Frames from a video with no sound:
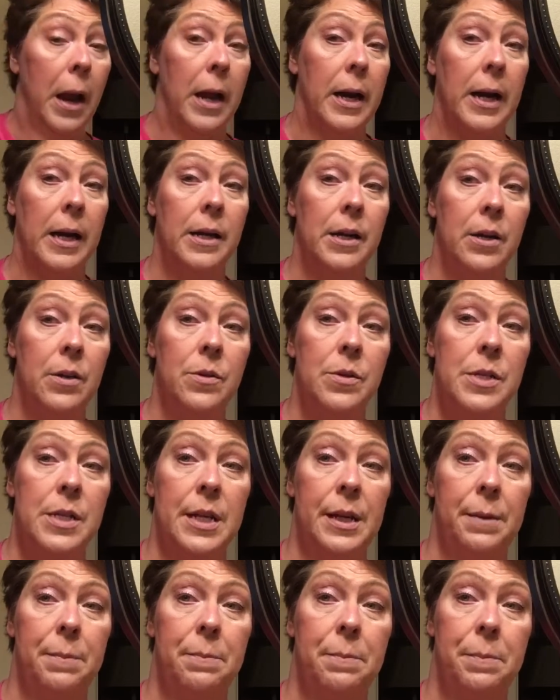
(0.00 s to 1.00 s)
And I use
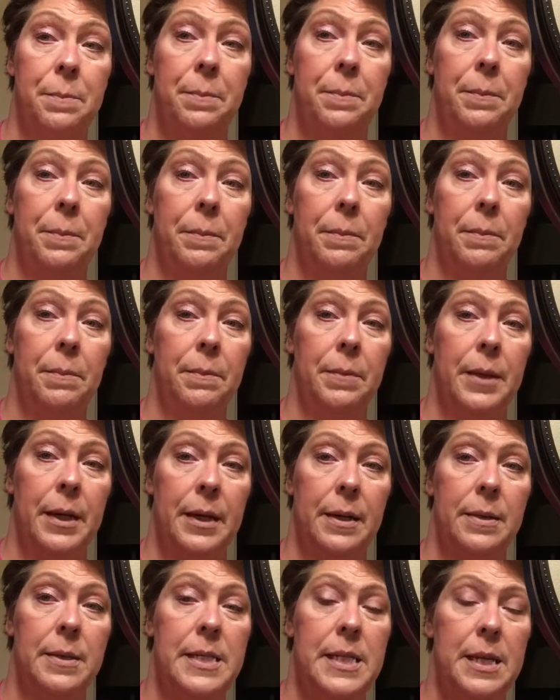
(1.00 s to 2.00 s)
the
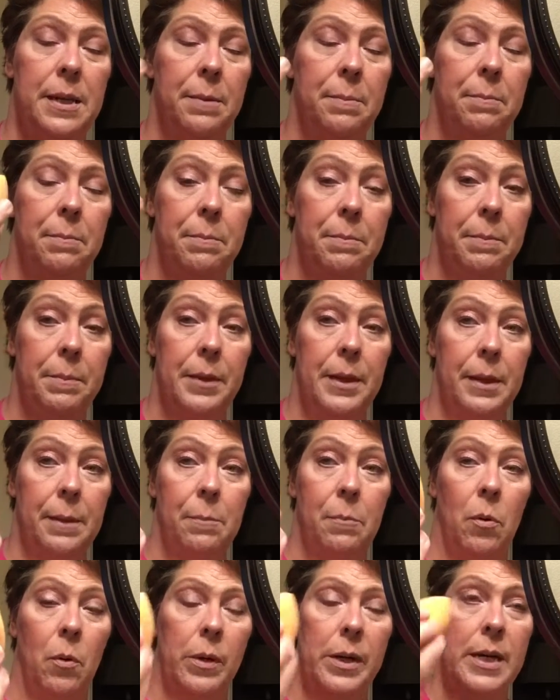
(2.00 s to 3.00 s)
tip, the
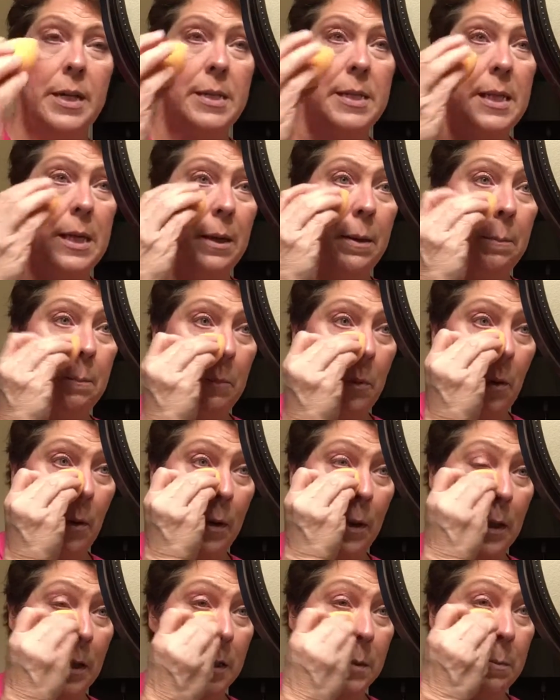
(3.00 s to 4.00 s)
pointed tip
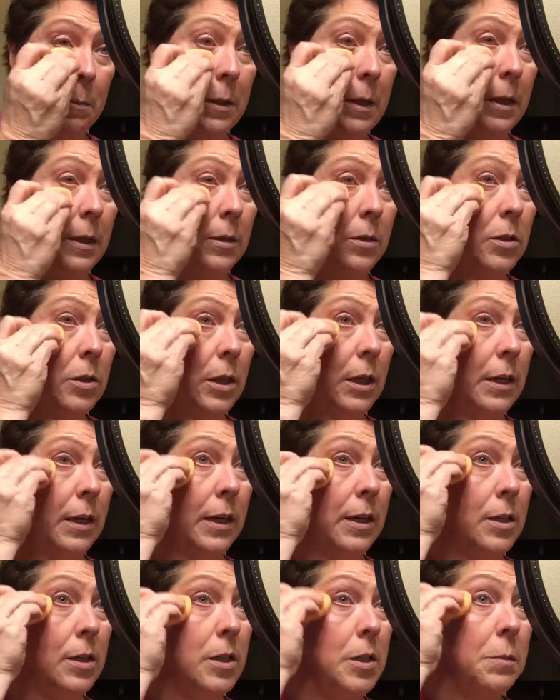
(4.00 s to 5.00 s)
part of the sponge, and
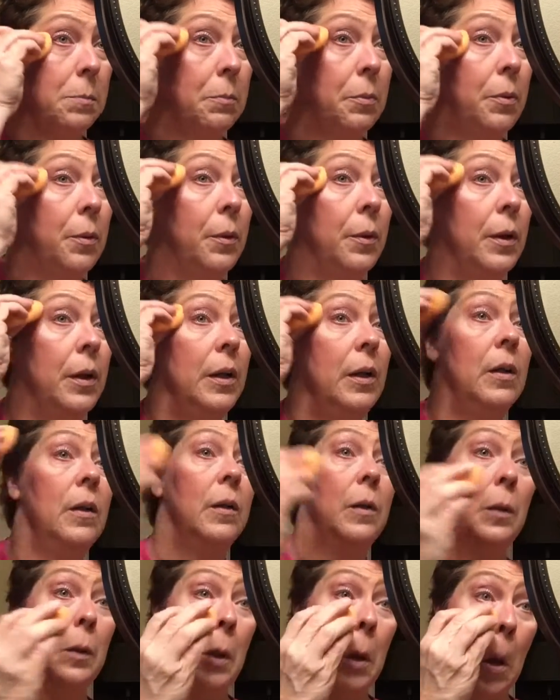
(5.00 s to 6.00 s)
I just
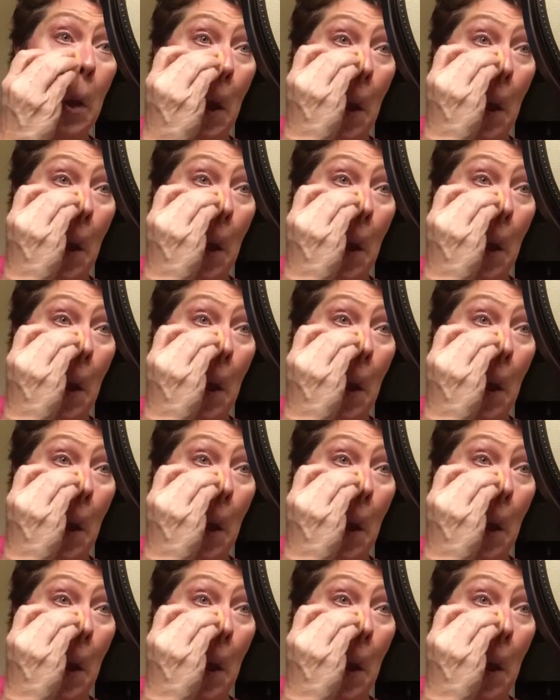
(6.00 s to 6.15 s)
pull